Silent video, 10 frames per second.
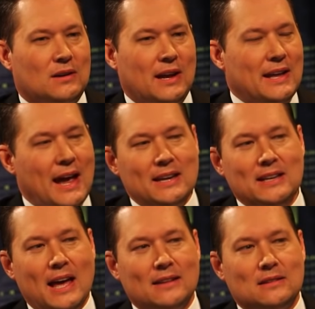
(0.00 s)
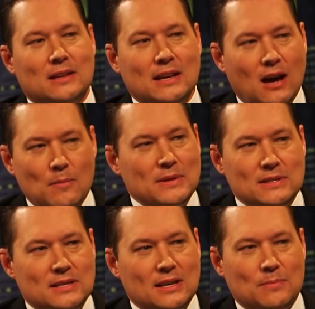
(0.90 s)
and yet
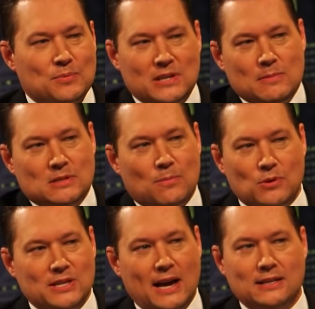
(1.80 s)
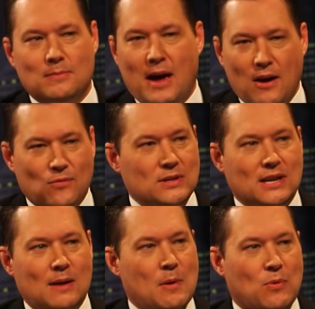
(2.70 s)
incumbency seems to protect him every
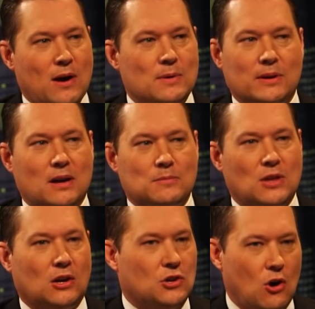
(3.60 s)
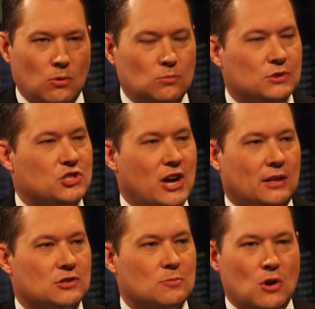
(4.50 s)
time a primary comes along. No one will
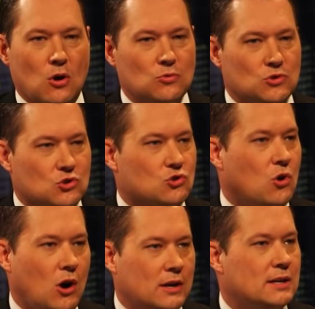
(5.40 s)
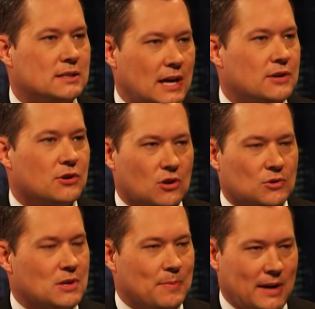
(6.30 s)
challenge him. No strong contender
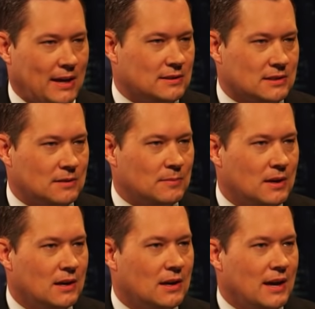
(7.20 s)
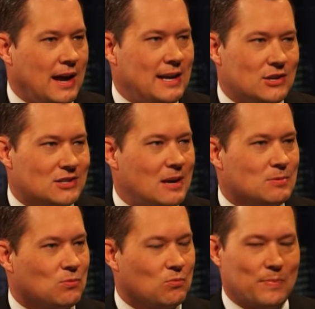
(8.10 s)
goes up against him. And he just
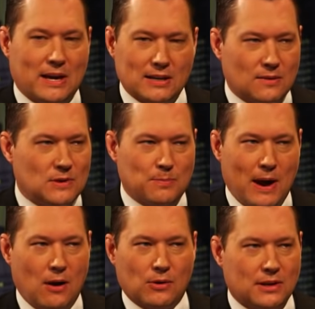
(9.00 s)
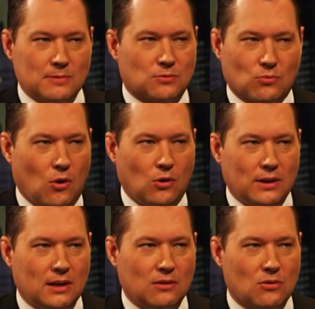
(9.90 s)
keeps, because of his power, keeps
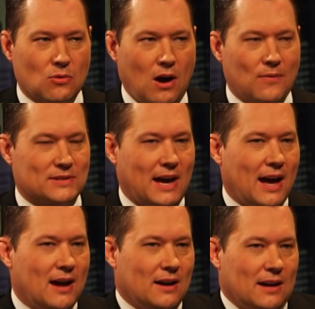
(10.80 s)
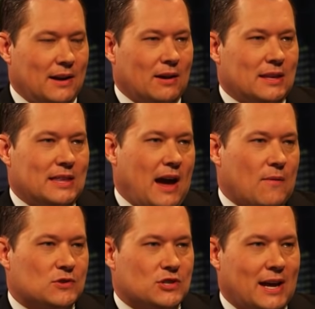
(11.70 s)
rolling in through office. I think the
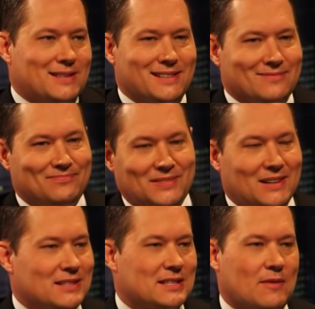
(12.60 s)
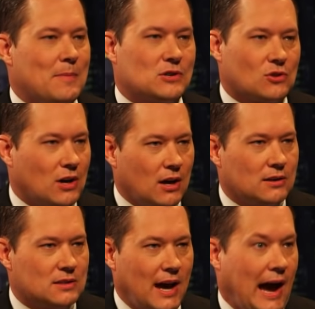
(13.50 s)
average Texan doesn't give much
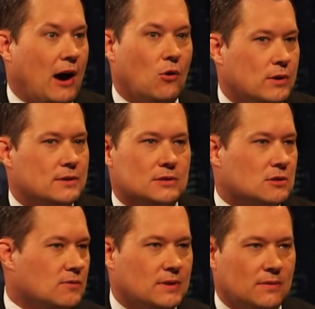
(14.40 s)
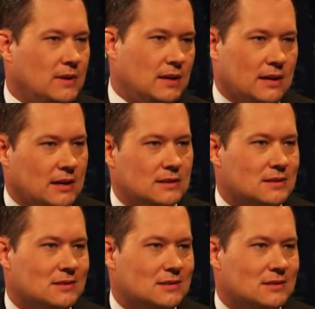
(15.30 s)
thought to how conservative he is.